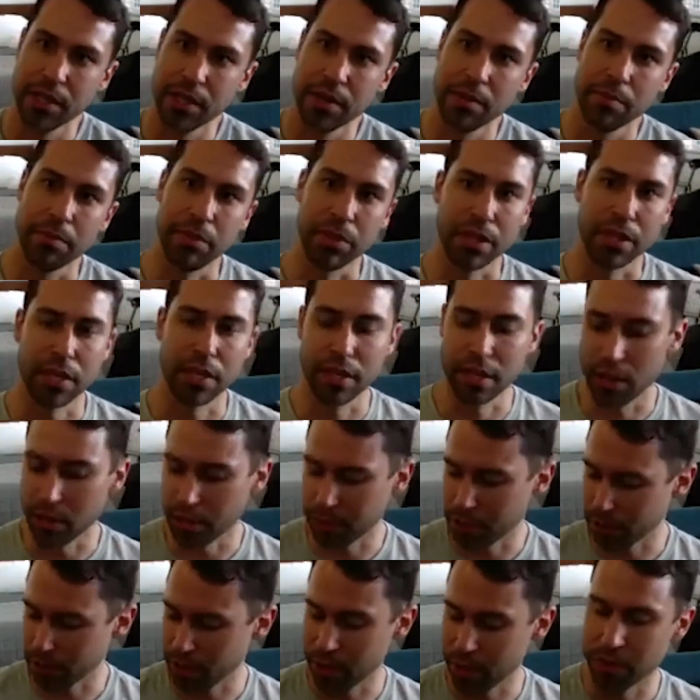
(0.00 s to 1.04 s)
But then they
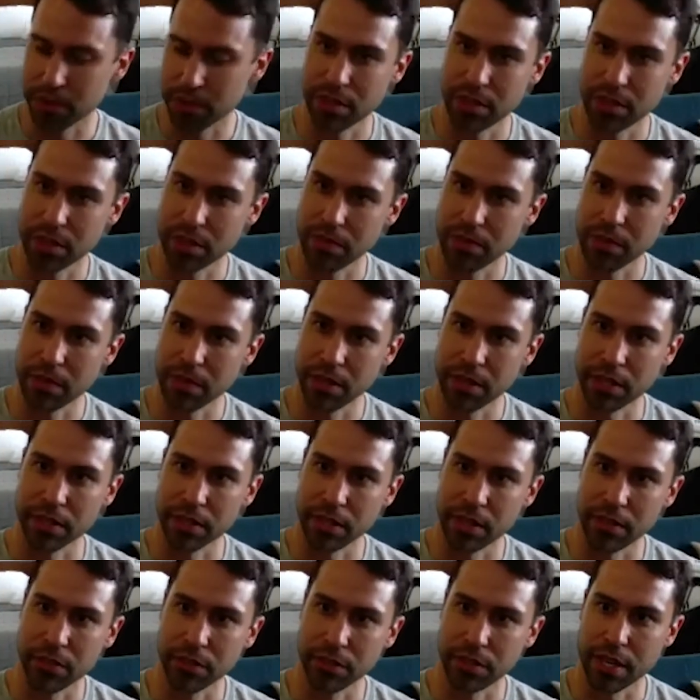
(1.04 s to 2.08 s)
also gave us
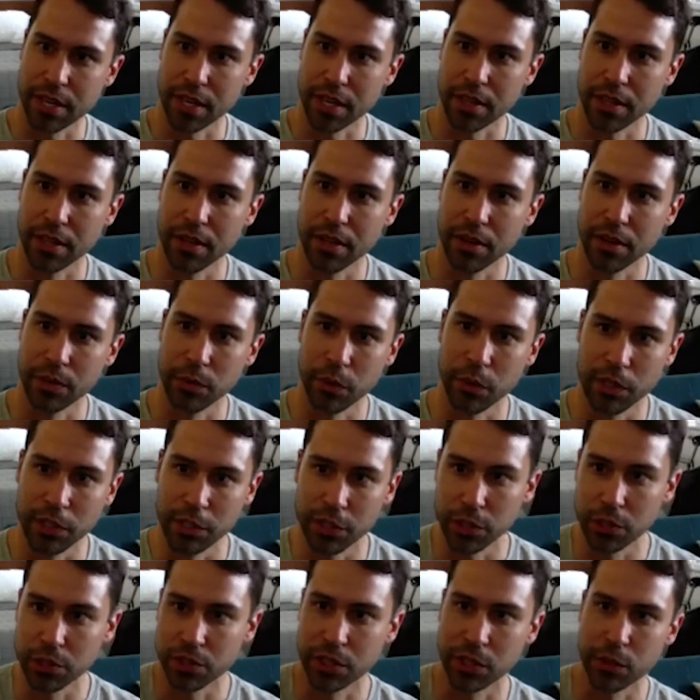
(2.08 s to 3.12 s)
levels that low, and we
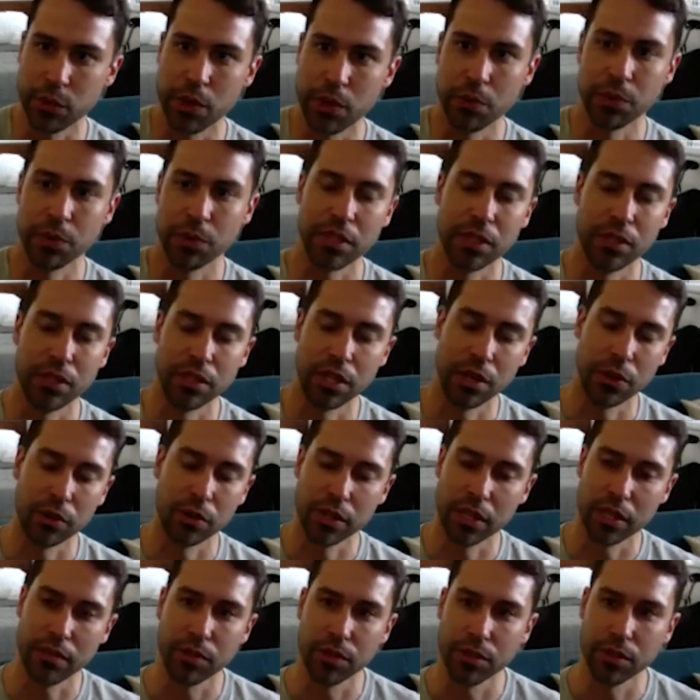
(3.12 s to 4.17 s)
usually went with the lower
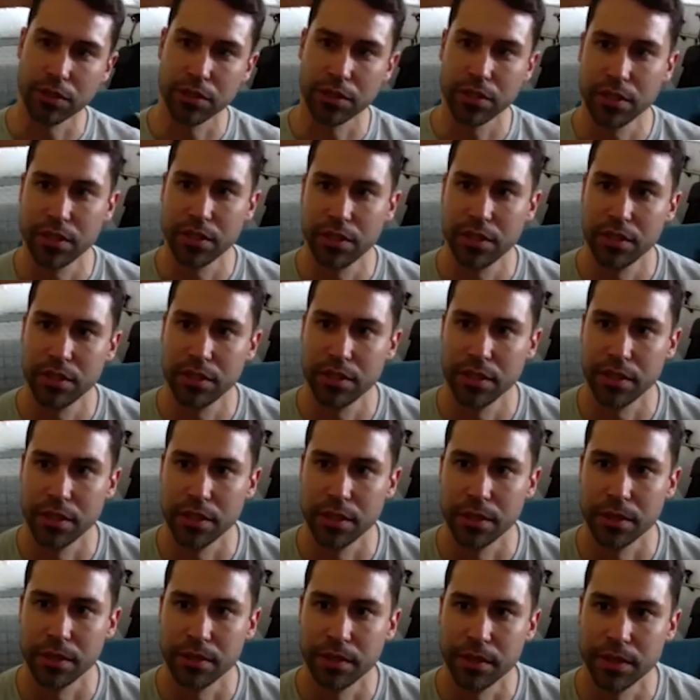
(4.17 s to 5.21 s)
levels.
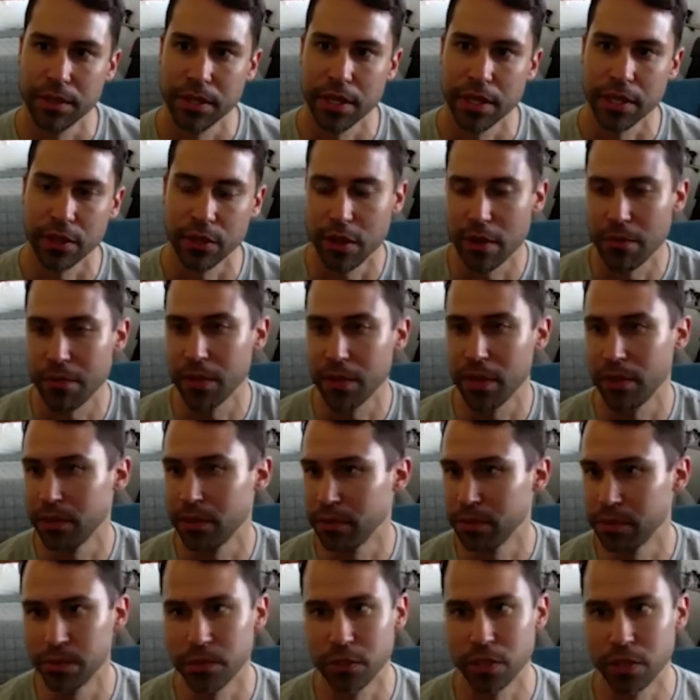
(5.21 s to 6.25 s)
So, and
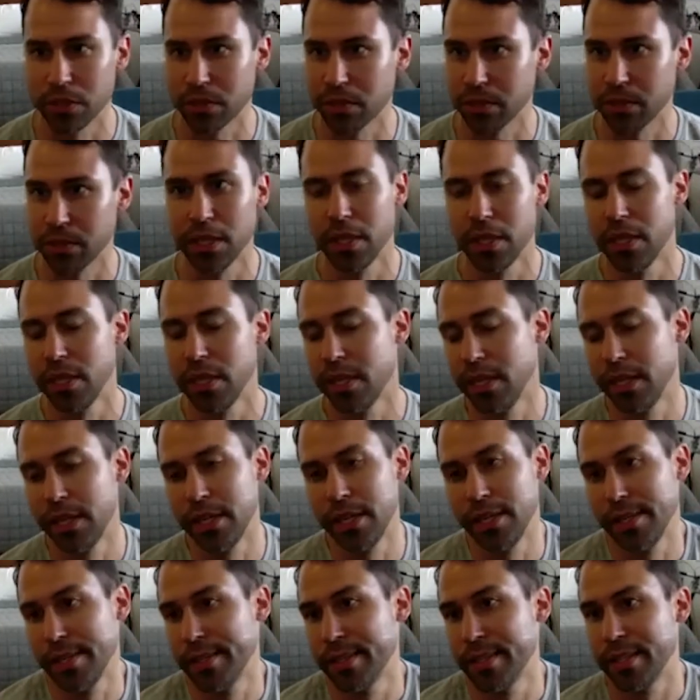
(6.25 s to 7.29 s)
Griffin
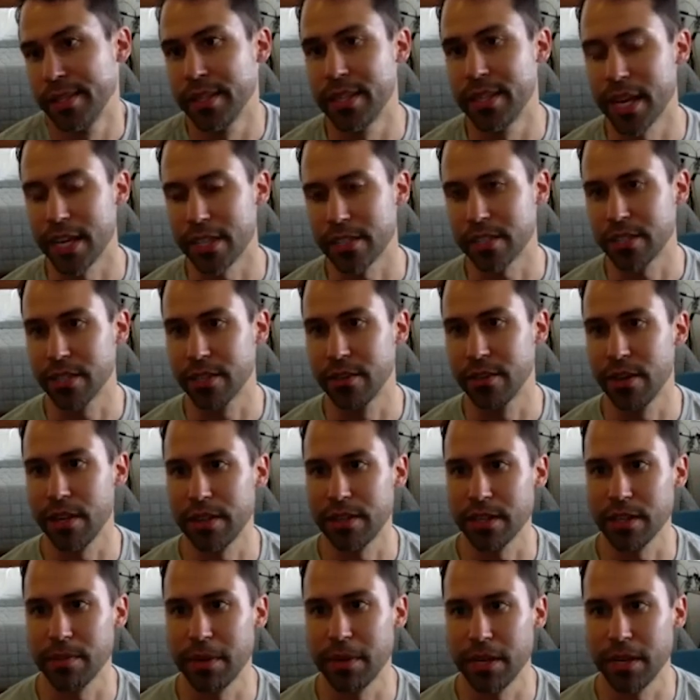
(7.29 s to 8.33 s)
that's the great
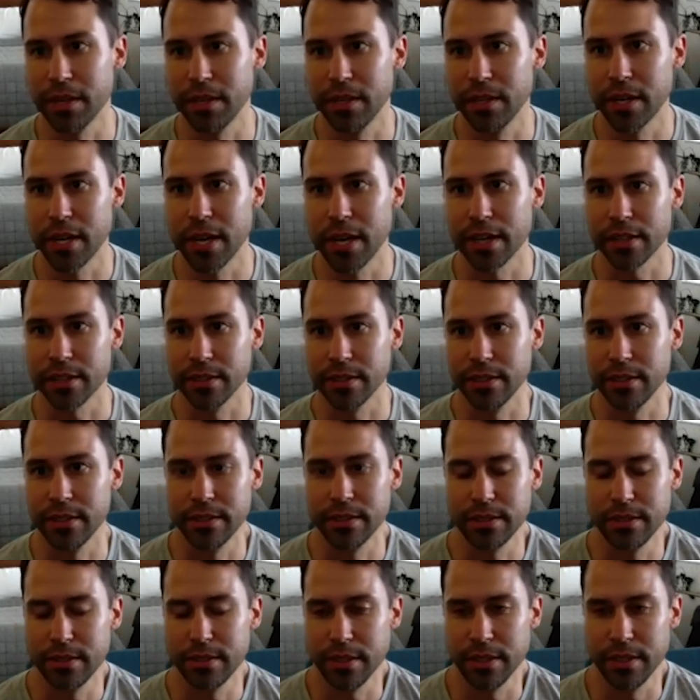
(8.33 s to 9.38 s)
thing about a good actor.
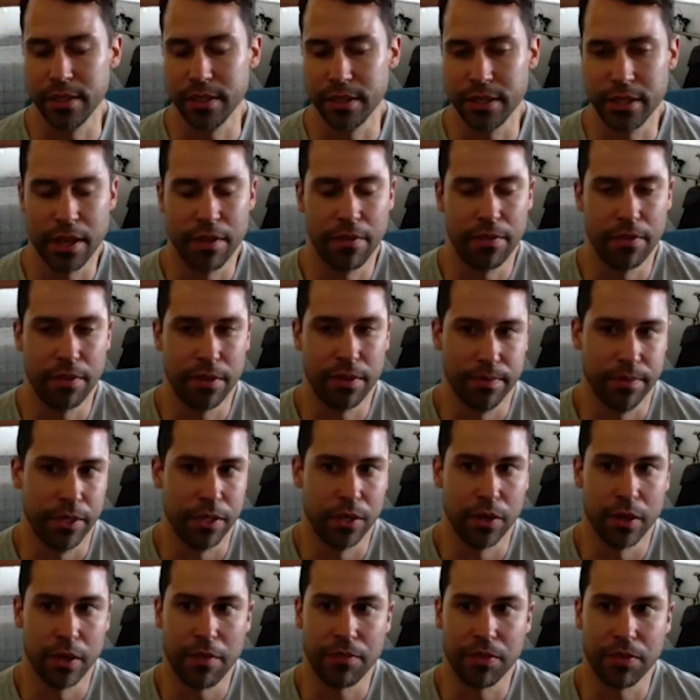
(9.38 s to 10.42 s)
Is like you
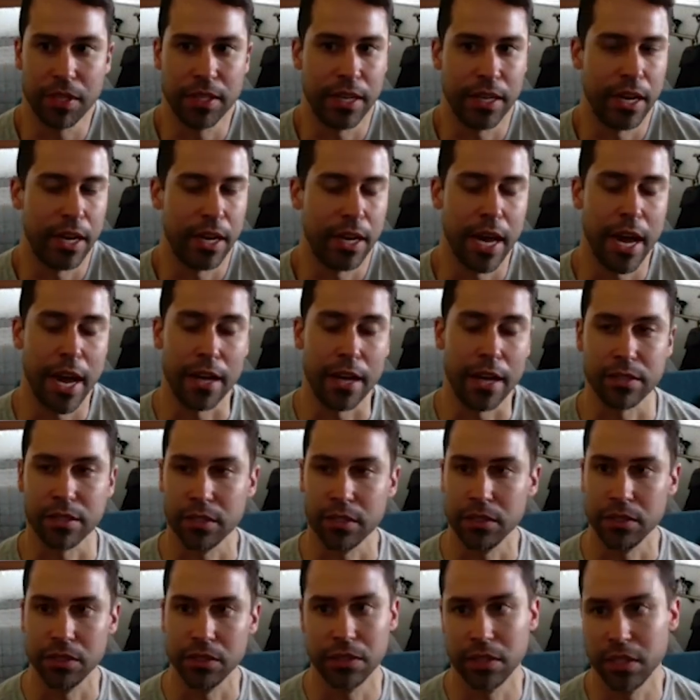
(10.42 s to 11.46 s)
don't have to ask.
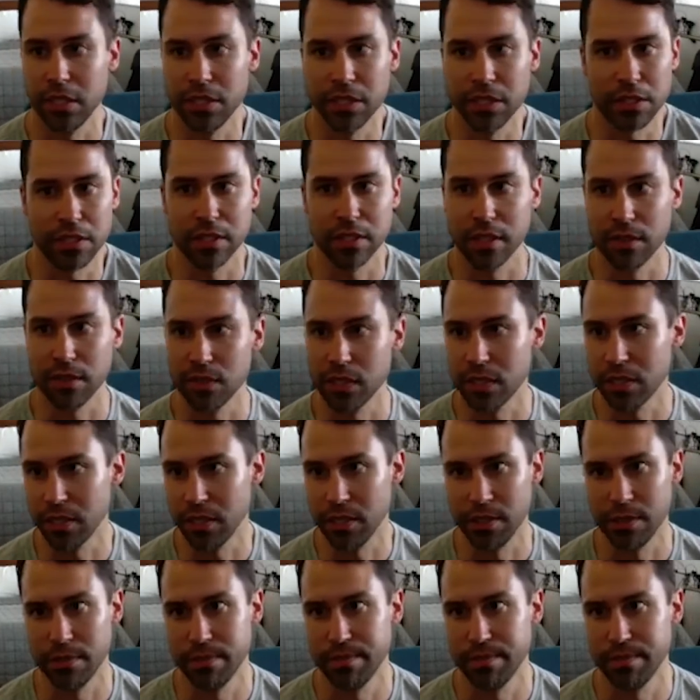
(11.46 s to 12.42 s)
He just gives it to you.